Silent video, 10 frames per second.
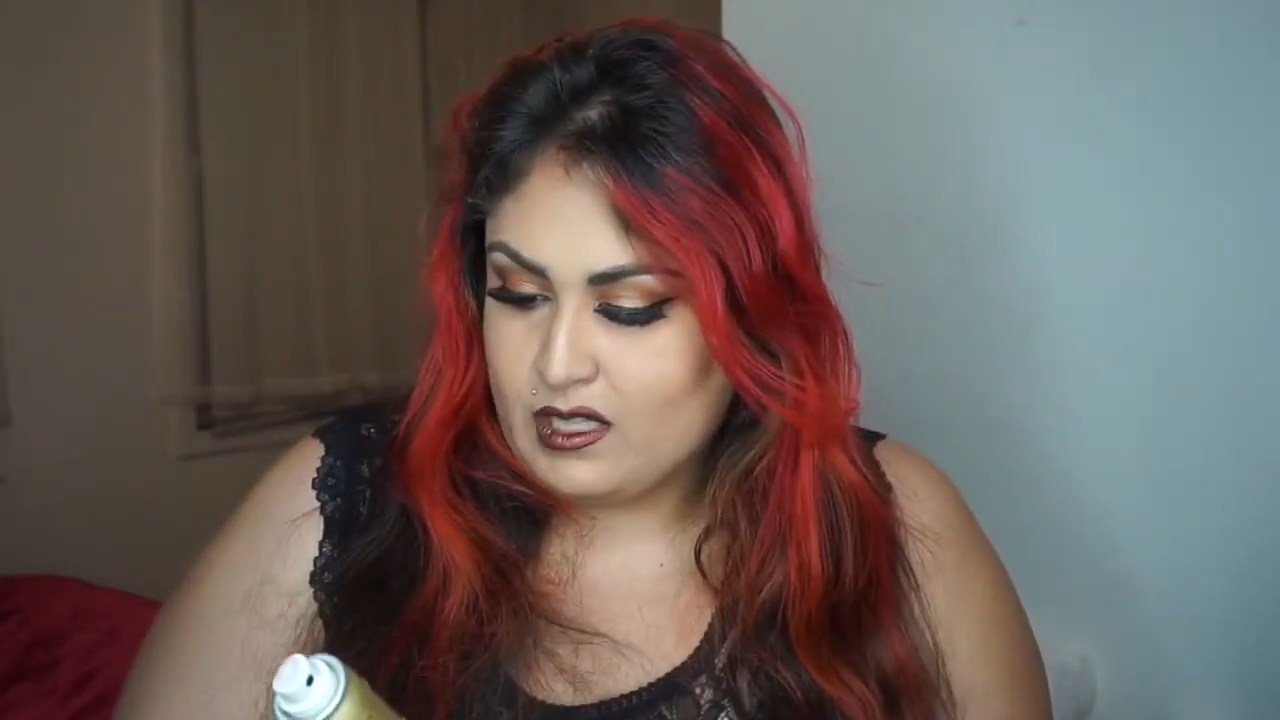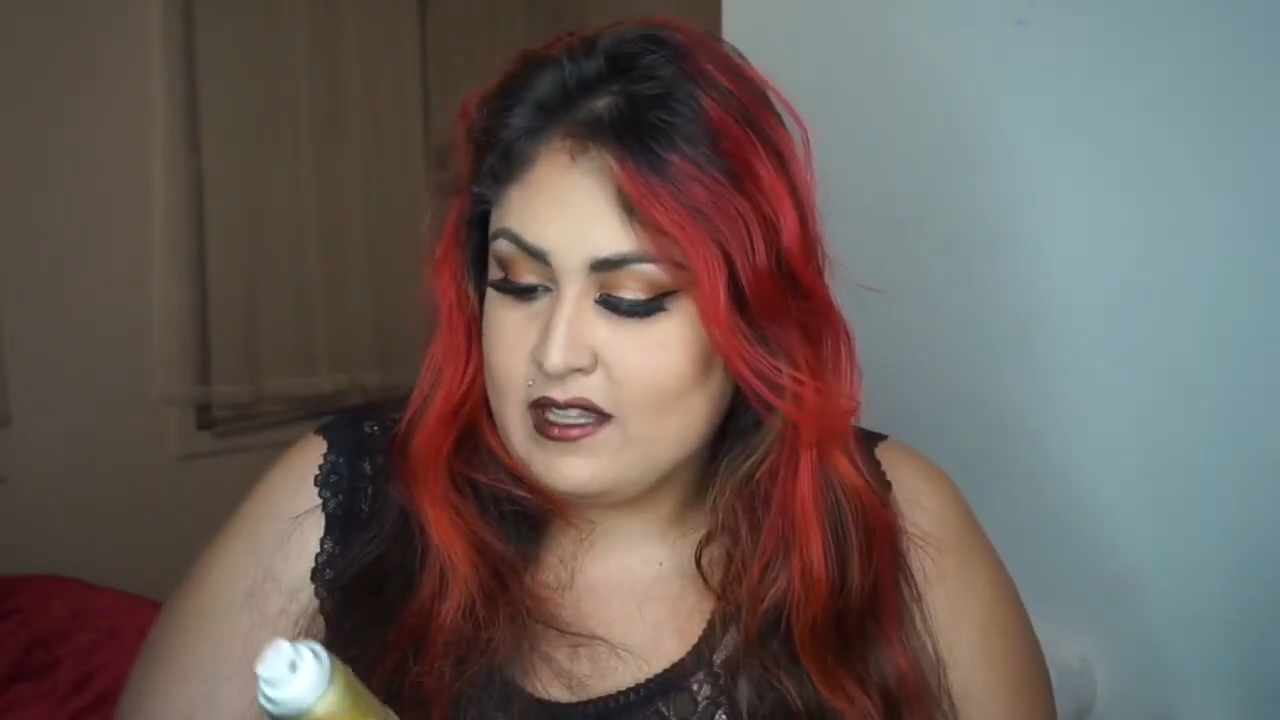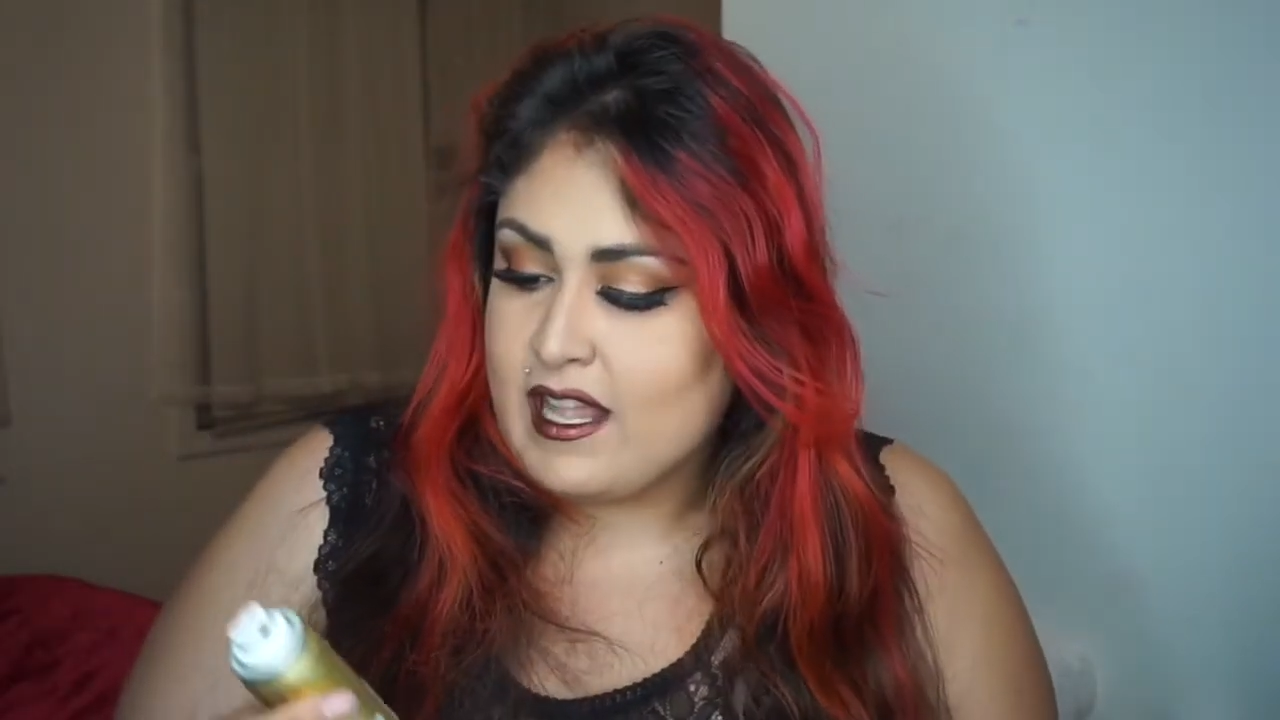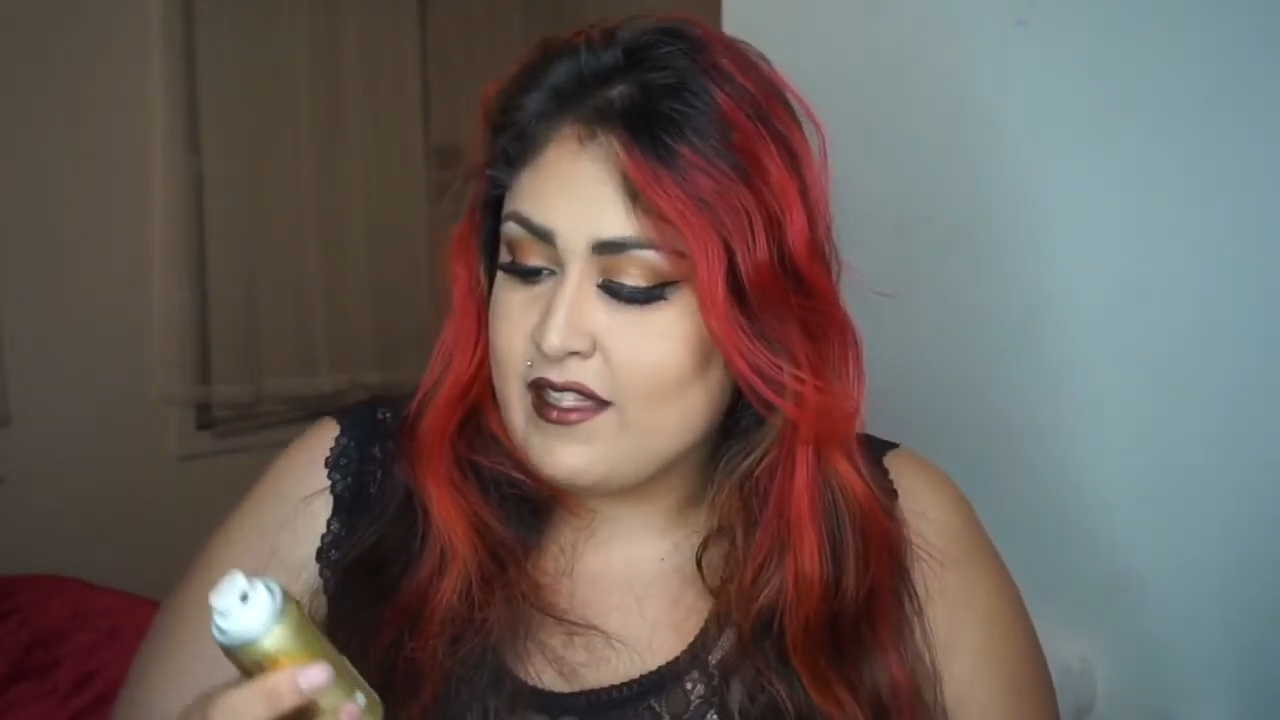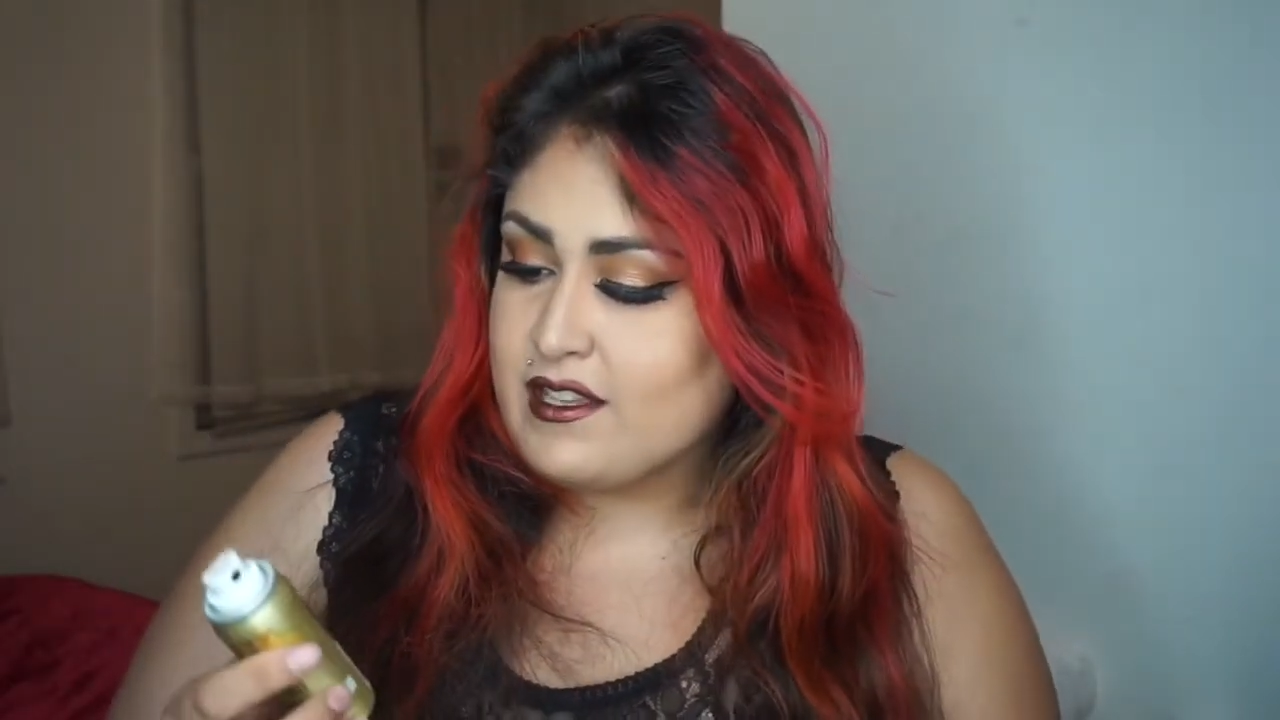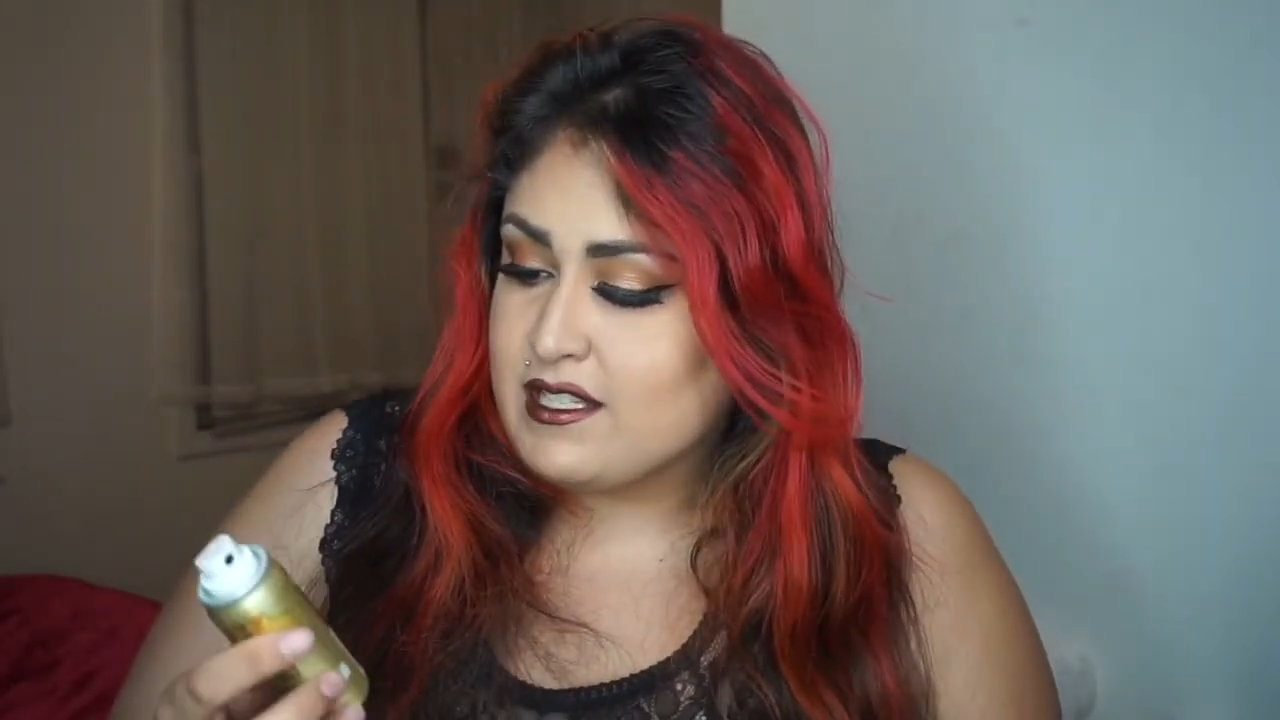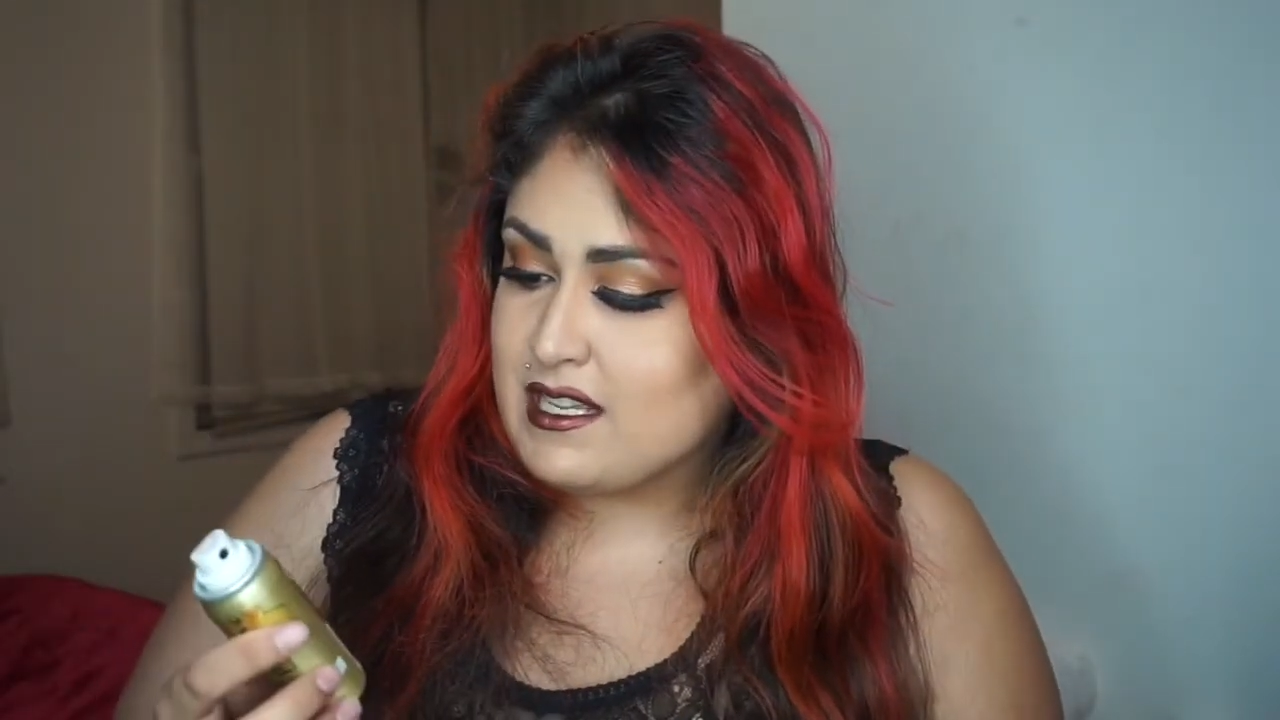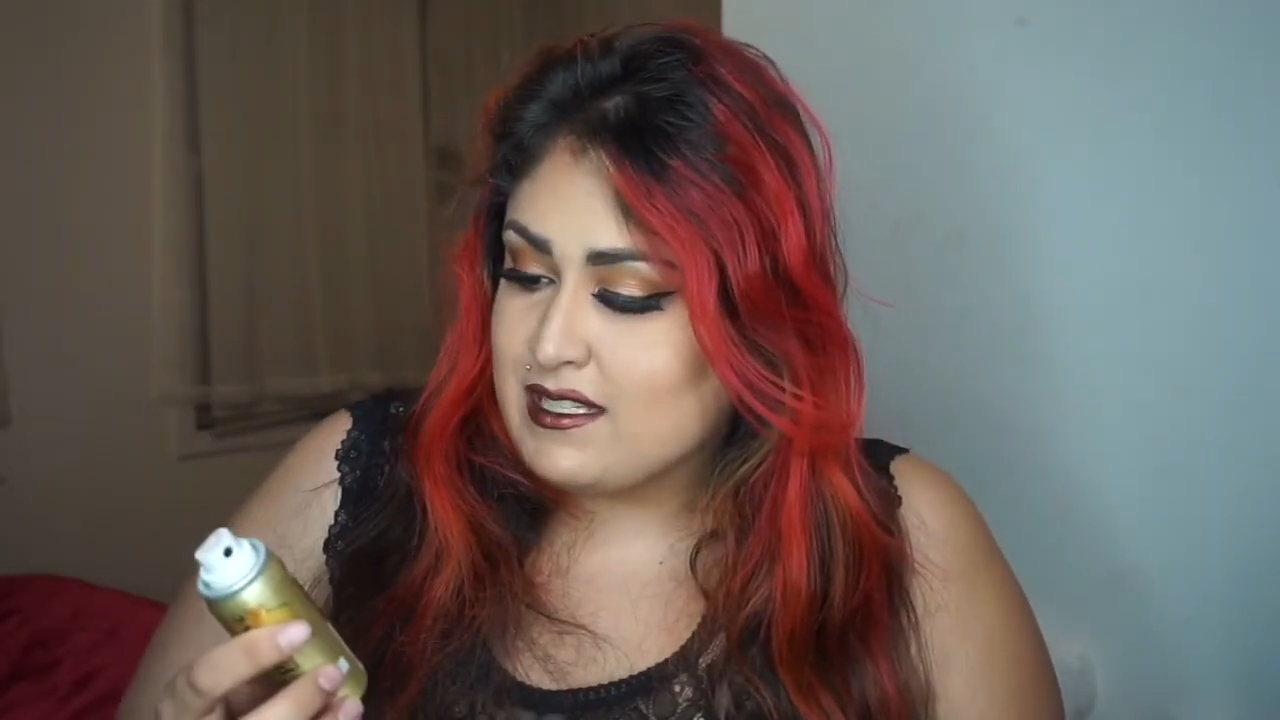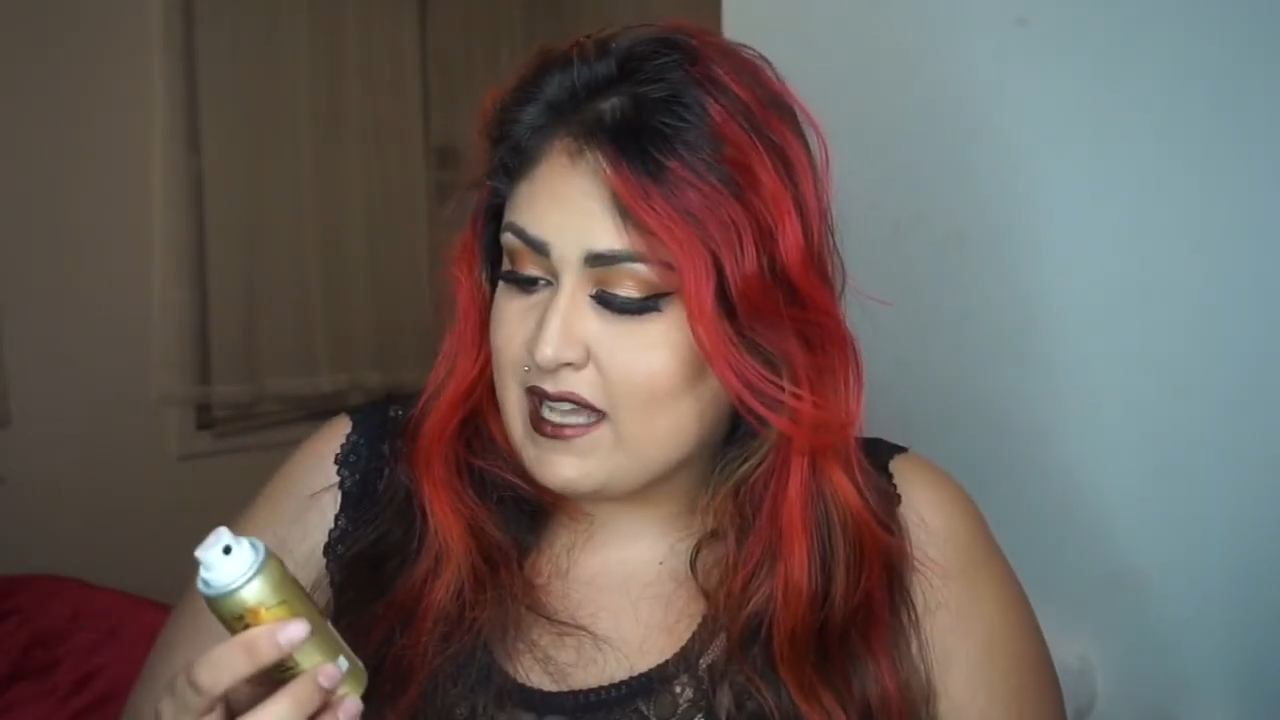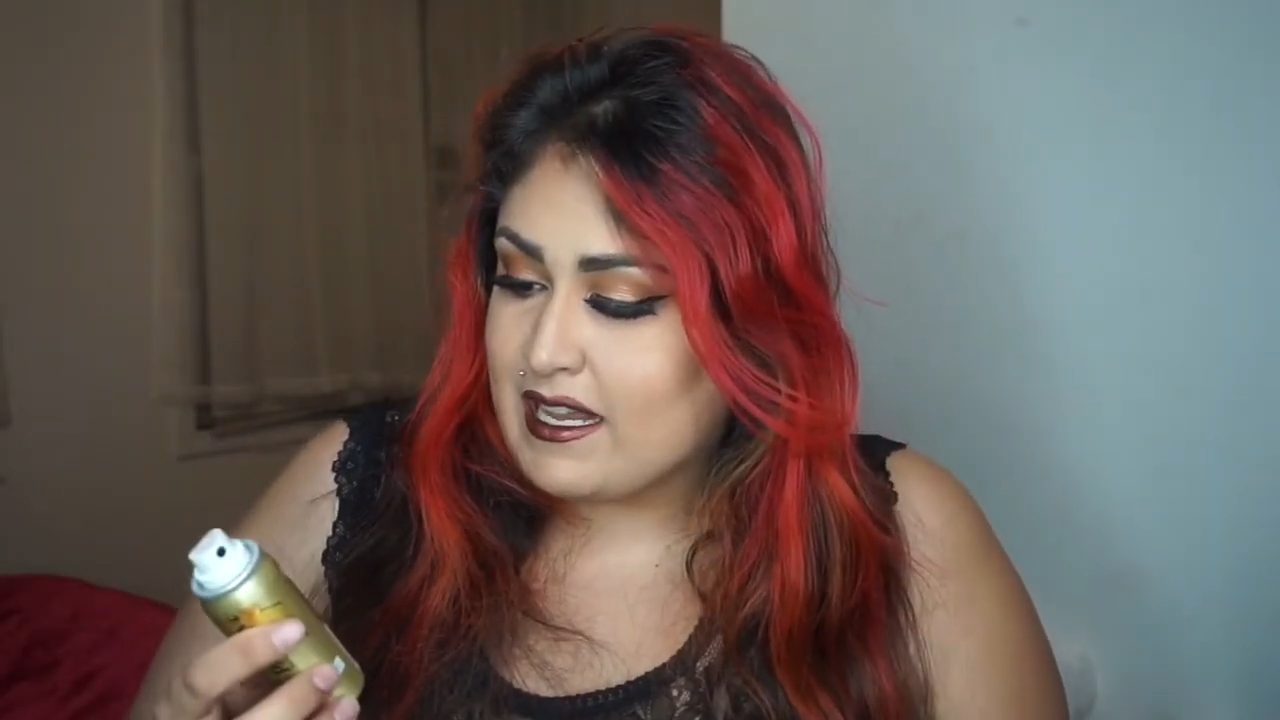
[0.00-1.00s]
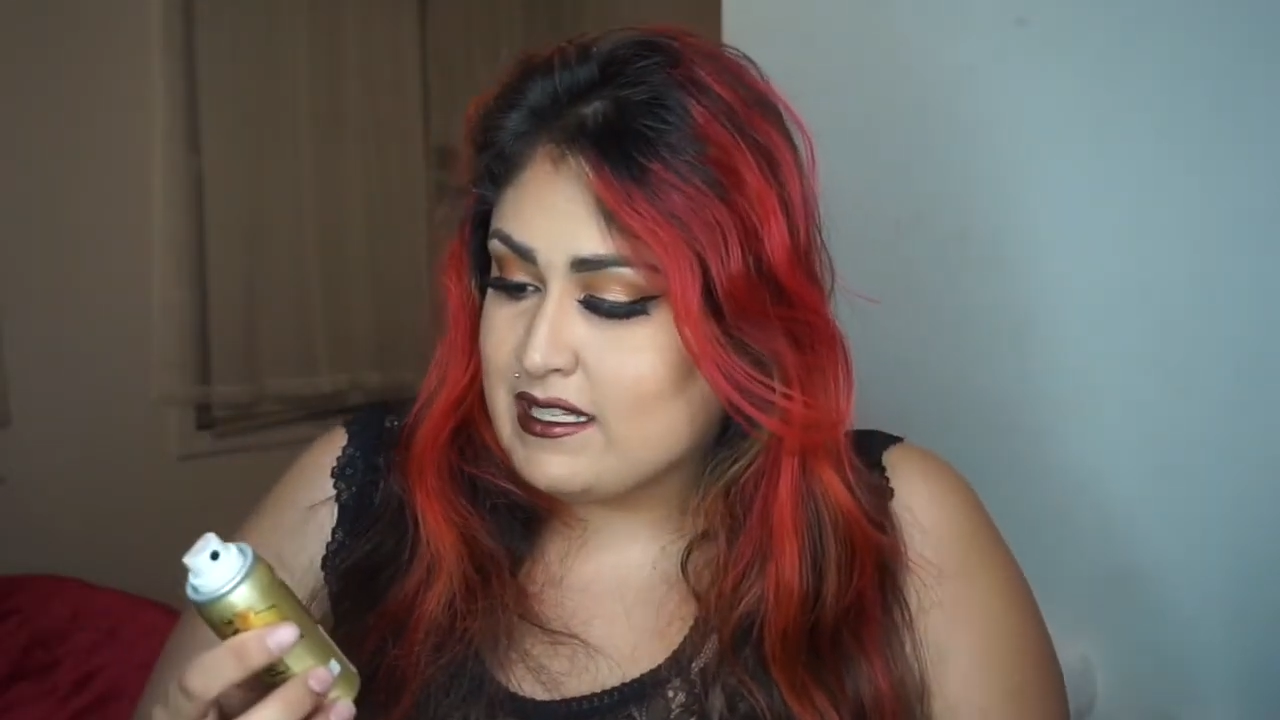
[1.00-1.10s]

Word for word: Now this does say